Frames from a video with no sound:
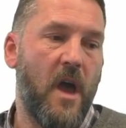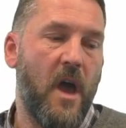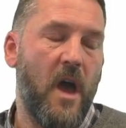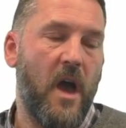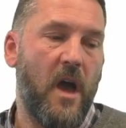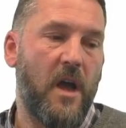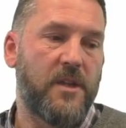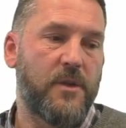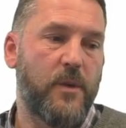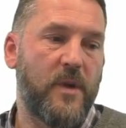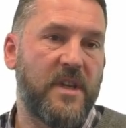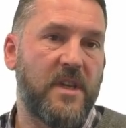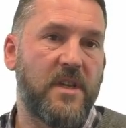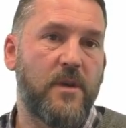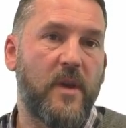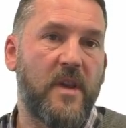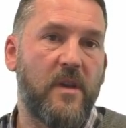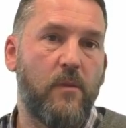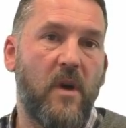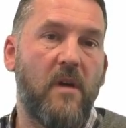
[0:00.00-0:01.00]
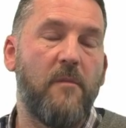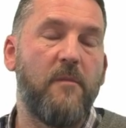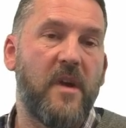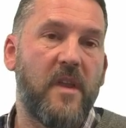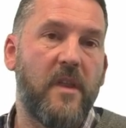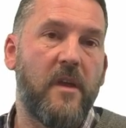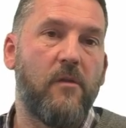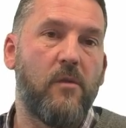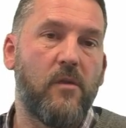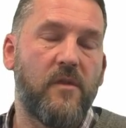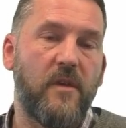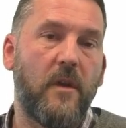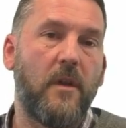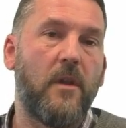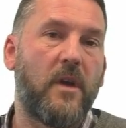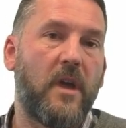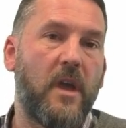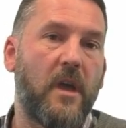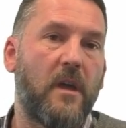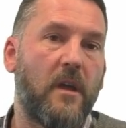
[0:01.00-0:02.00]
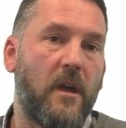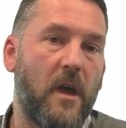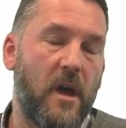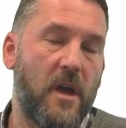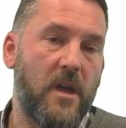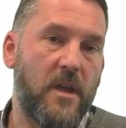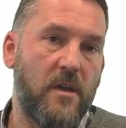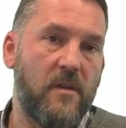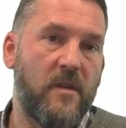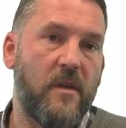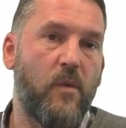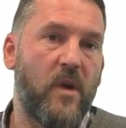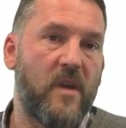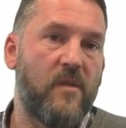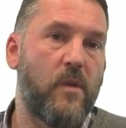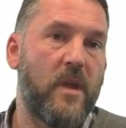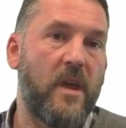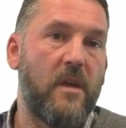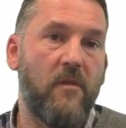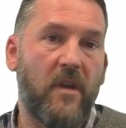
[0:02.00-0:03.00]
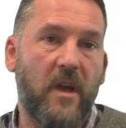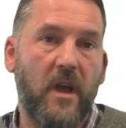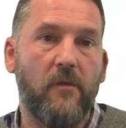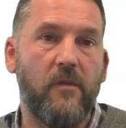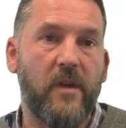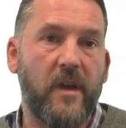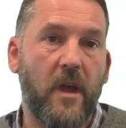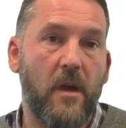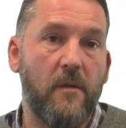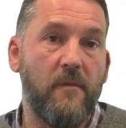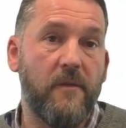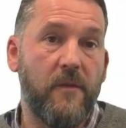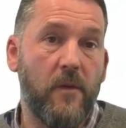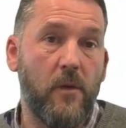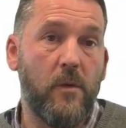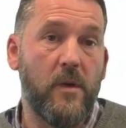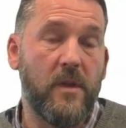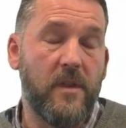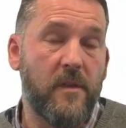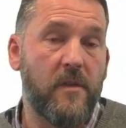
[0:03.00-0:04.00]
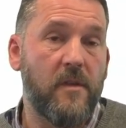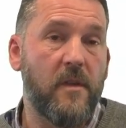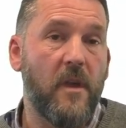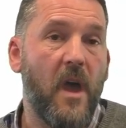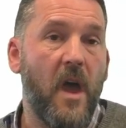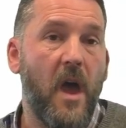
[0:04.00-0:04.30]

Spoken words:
2021, but they're also looking at using wastewater heat recovery going forwards.